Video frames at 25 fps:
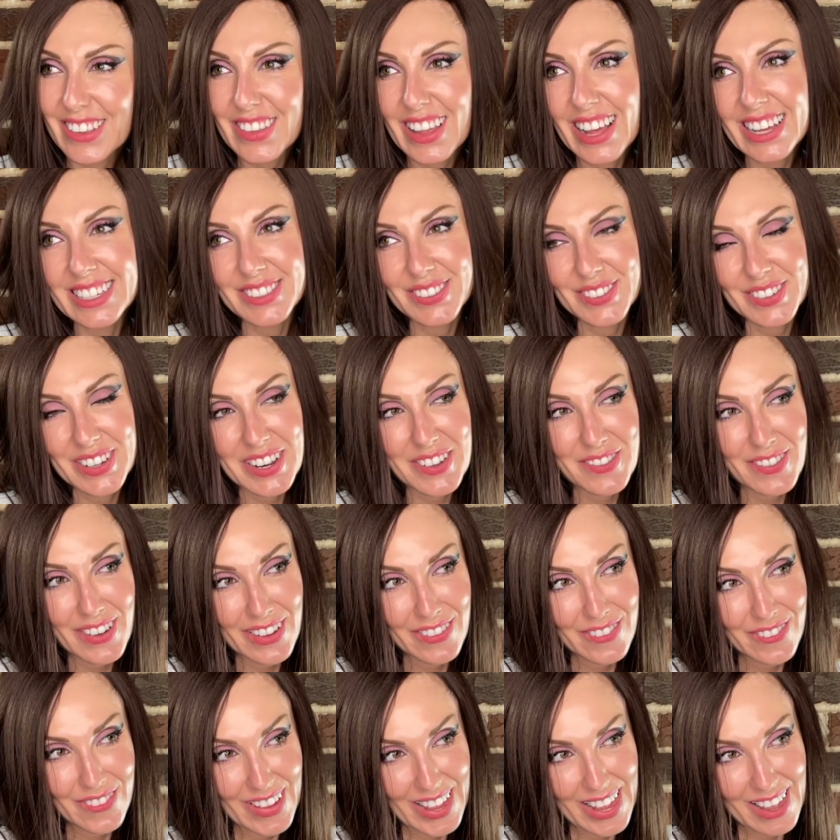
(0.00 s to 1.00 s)
that's one of
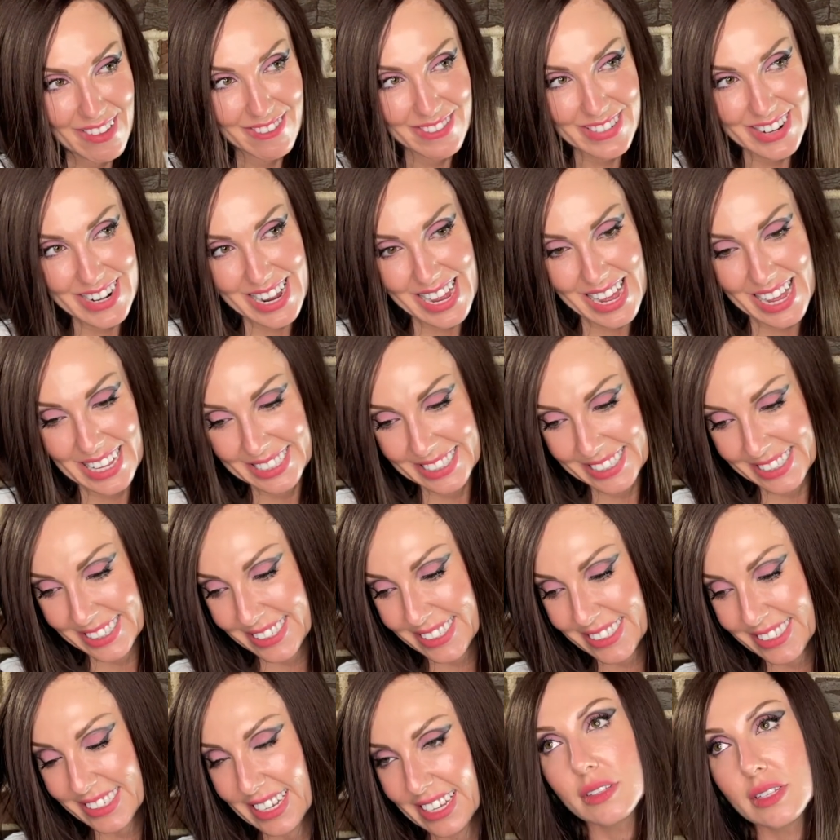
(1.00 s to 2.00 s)
my
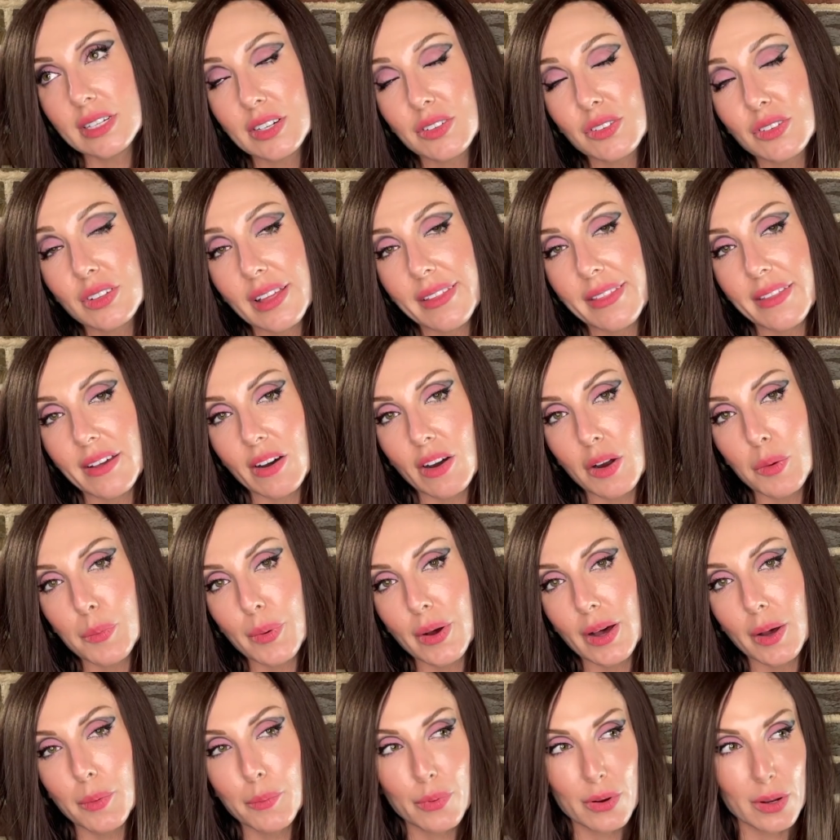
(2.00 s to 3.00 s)
favorites. Literally the
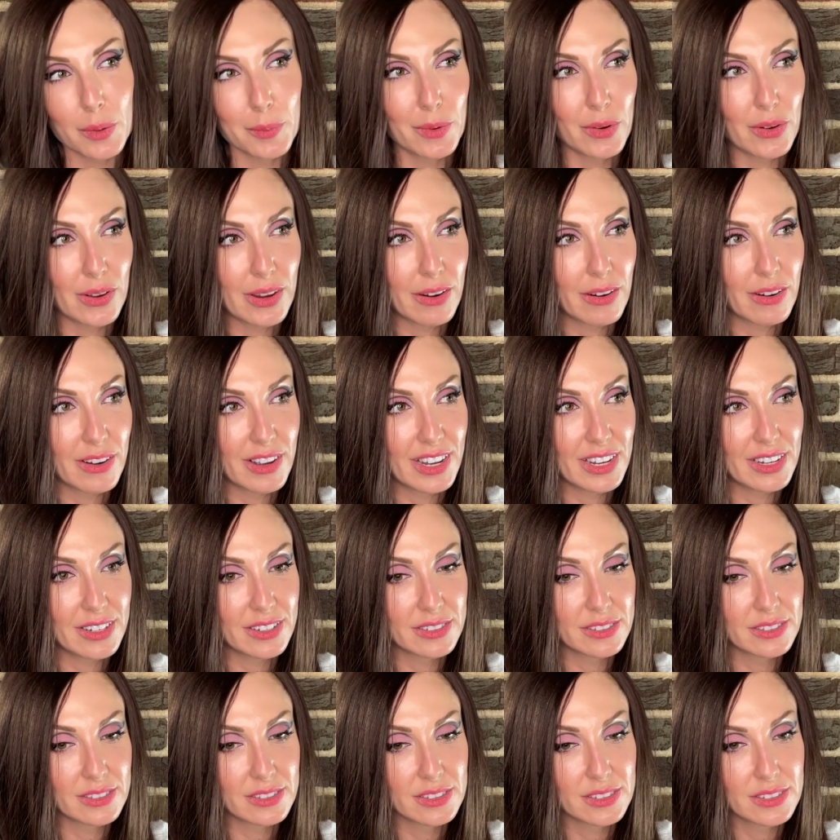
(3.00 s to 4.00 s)
Artpop promo era.
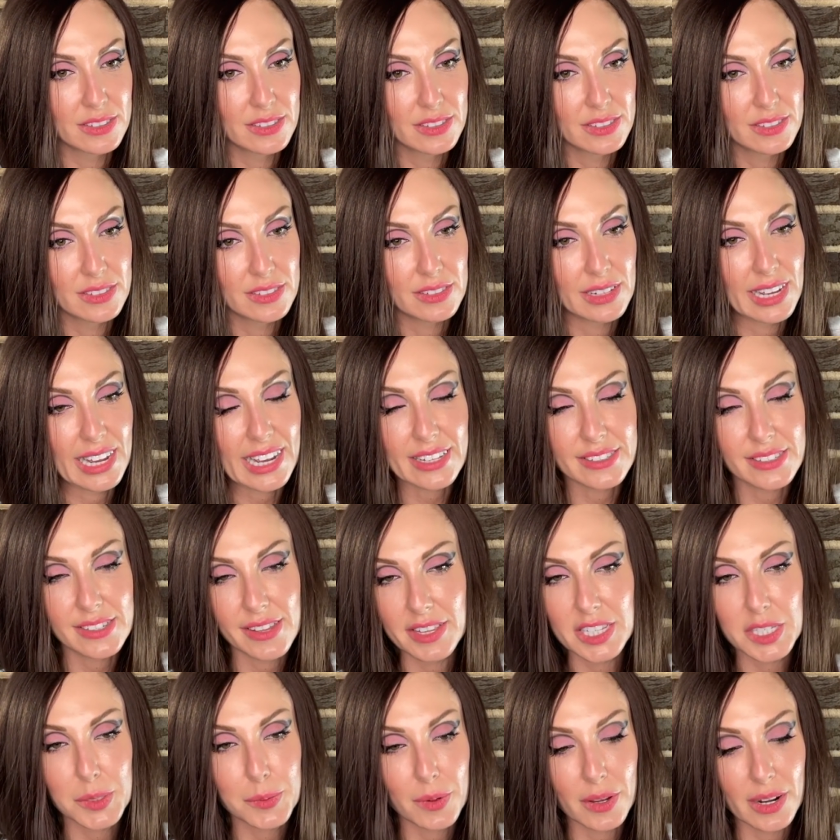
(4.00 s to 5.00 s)
I could say
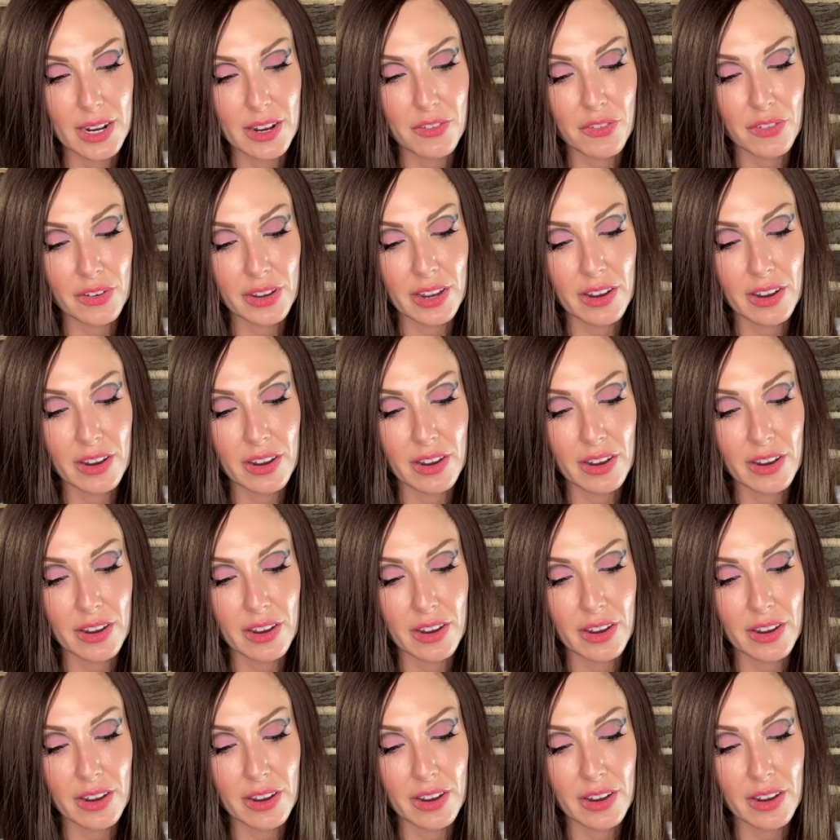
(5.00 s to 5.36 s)
this about every